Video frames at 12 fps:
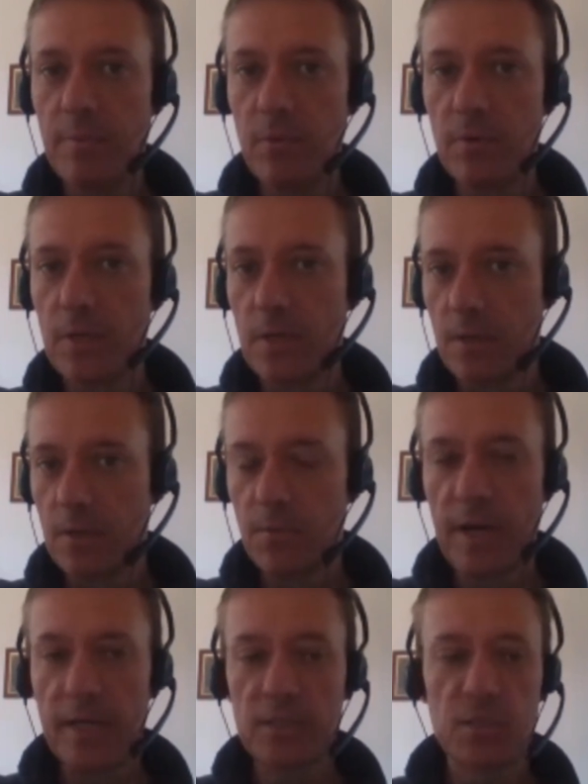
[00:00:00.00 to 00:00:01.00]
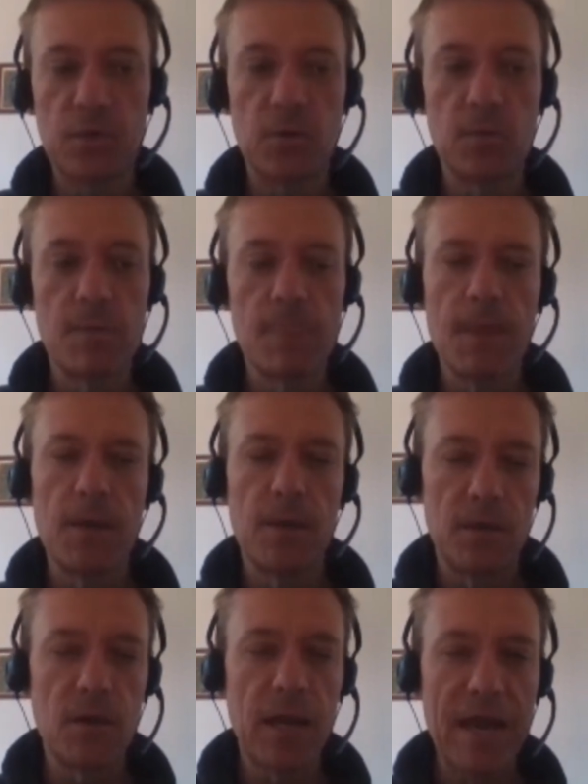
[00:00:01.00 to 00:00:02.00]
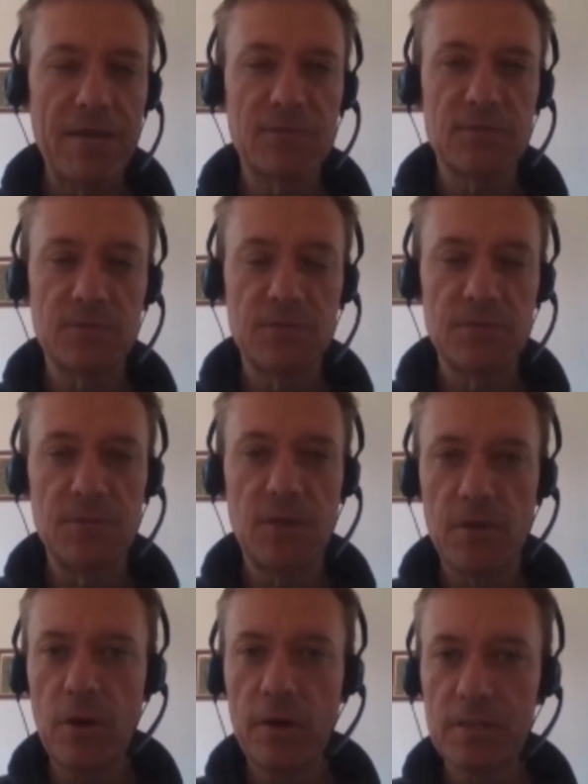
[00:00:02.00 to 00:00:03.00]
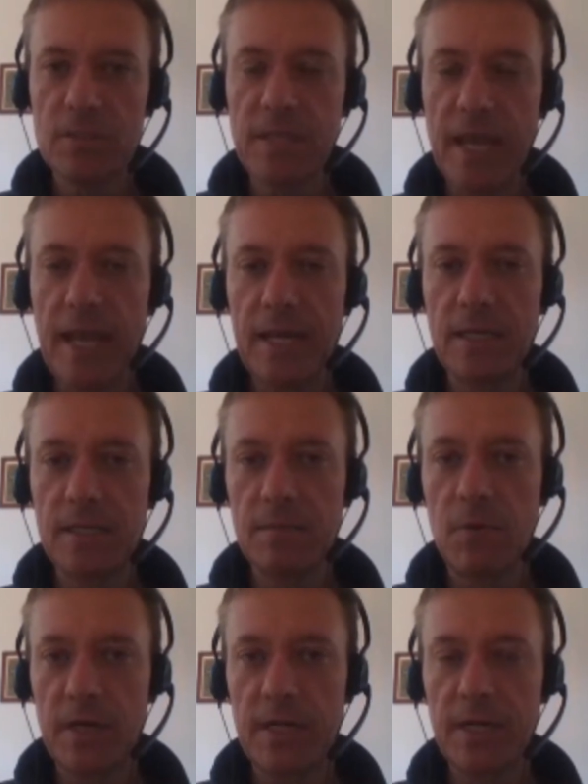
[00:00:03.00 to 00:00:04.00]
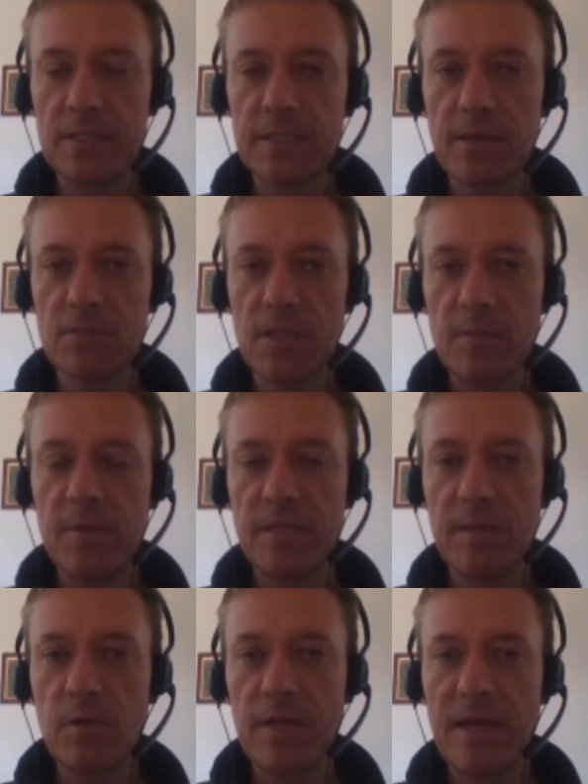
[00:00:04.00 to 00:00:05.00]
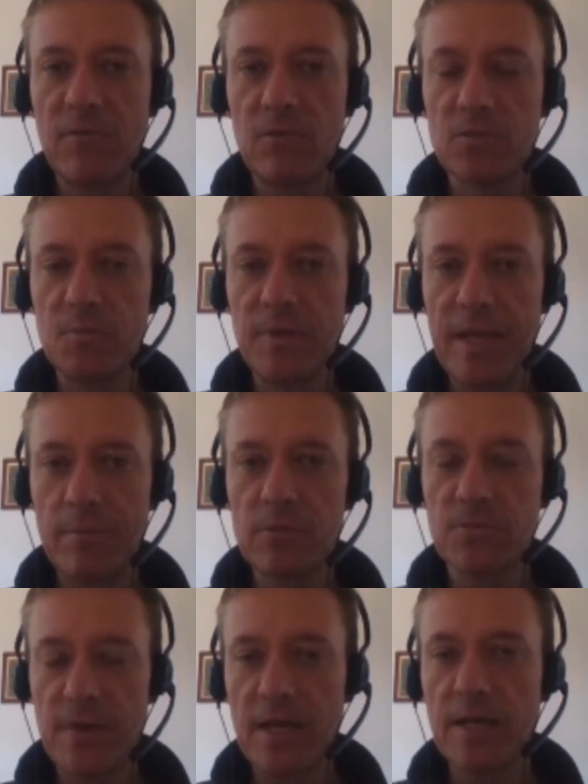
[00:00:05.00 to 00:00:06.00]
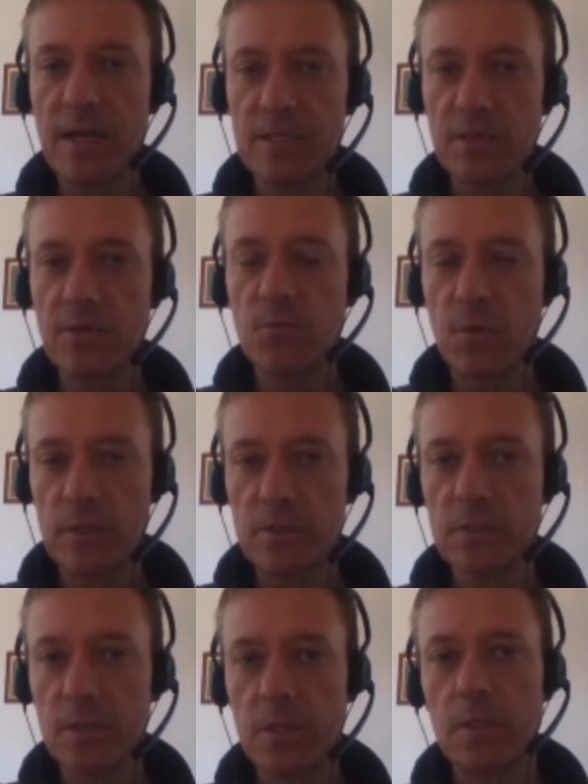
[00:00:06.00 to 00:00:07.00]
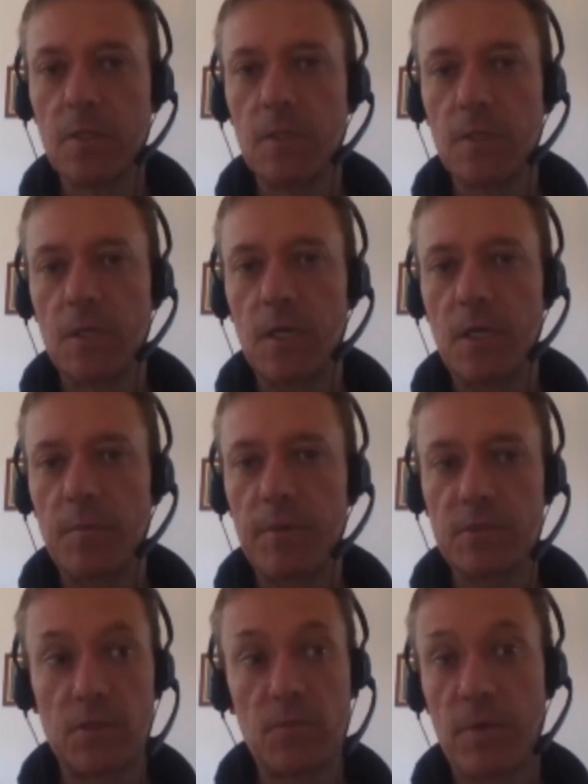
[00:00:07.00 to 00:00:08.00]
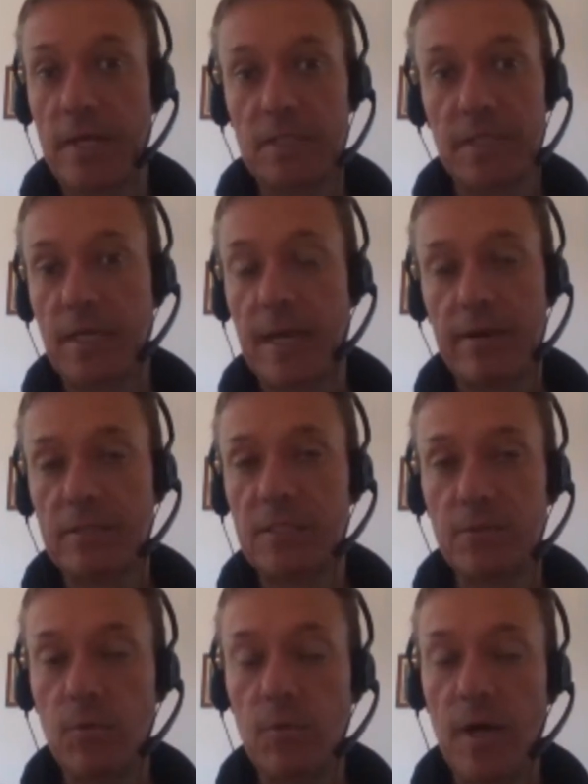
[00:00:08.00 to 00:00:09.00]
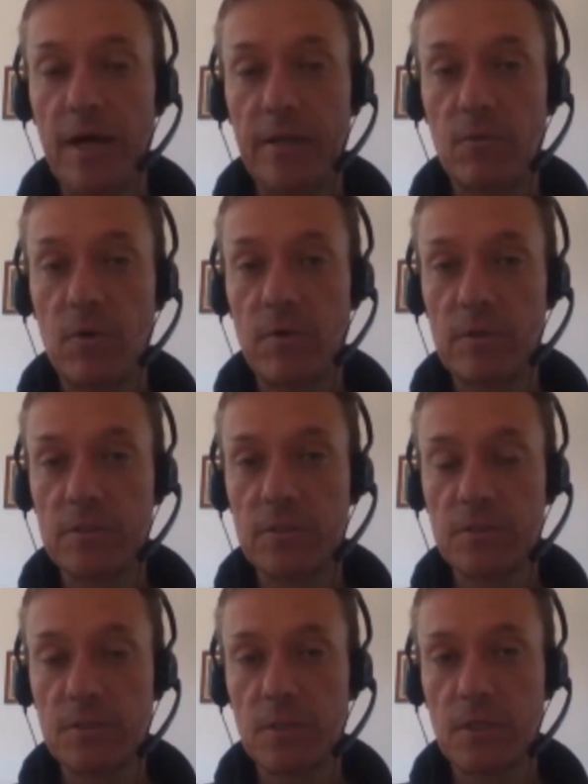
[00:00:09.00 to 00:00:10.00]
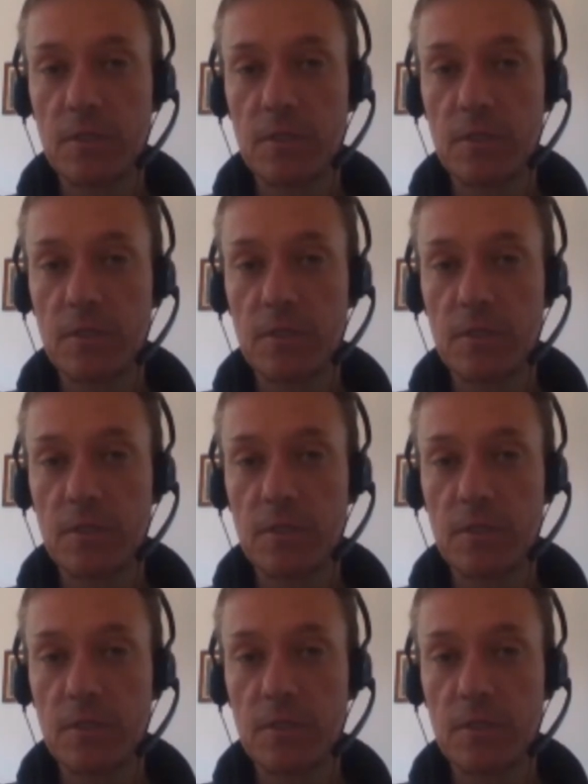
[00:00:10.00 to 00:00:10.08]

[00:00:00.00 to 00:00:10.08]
That's why people, right? So you gotta have to, you know, understand marketing and sales a little bit deeper level to be able to recognize the good ones, because otherwise, I guarantee you will hire the wrong ones.